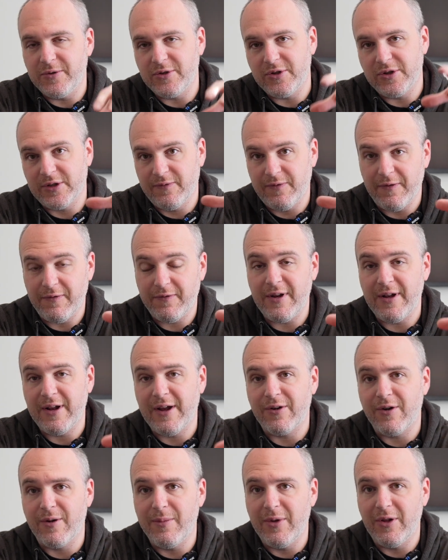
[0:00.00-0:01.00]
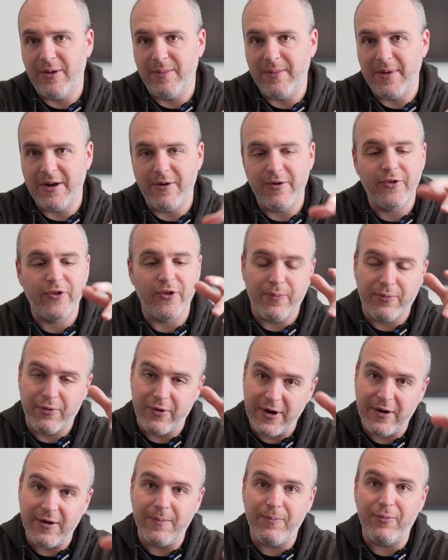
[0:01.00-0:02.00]
which is 1500 millimeters, so
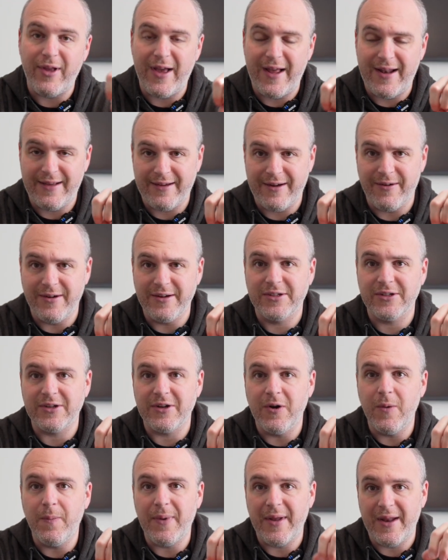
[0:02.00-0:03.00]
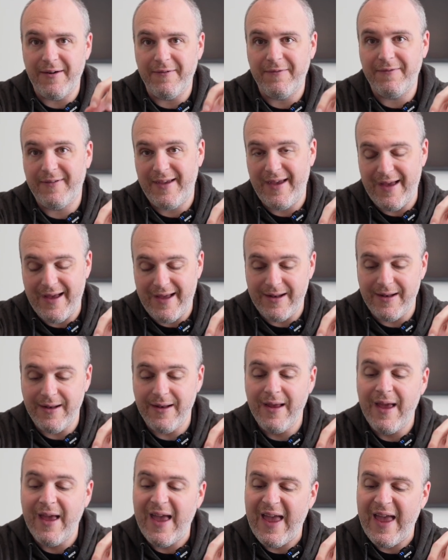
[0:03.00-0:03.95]
pretty good planetary scope at f10,